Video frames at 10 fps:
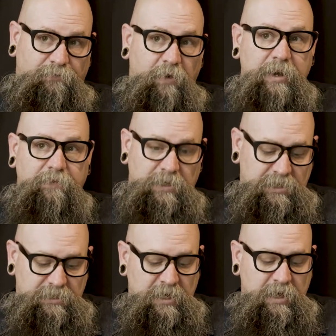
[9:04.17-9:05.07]
friend of
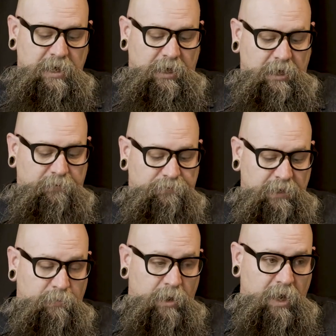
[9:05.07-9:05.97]
his,
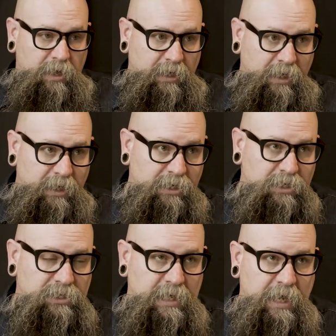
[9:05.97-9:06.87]
Philemon,
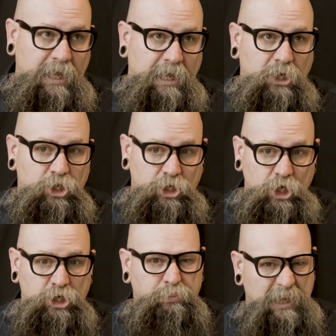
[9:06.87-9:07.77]
is a
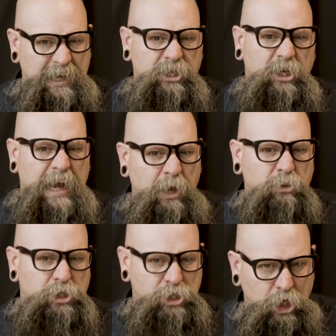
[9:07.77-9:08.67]
church planter,
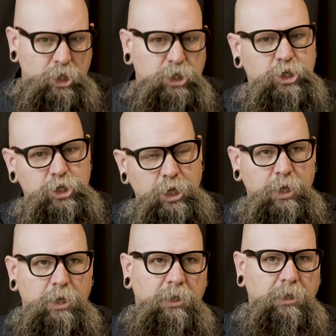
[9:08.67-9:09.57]
house church
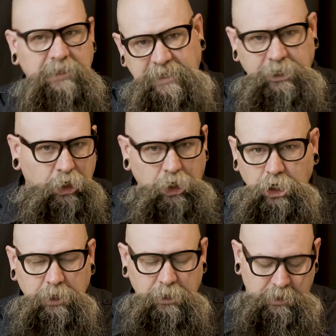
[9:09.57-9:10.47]

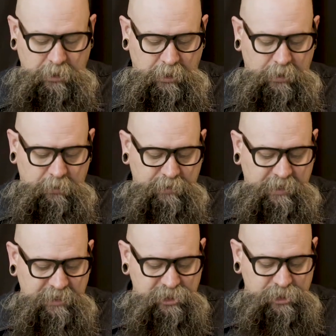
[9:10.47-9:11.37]
leader,
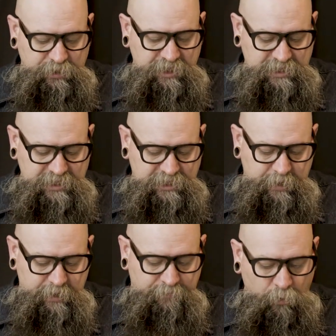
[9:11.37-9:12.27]
and this is what he says to
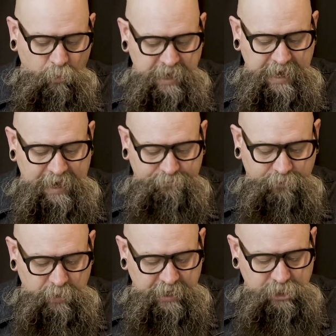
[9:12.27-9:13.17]
him. For we have
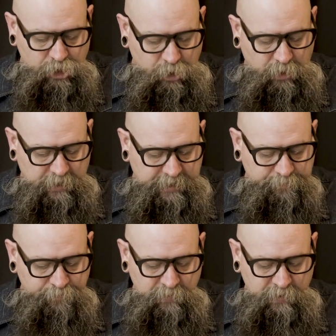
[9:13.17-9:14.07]
great joy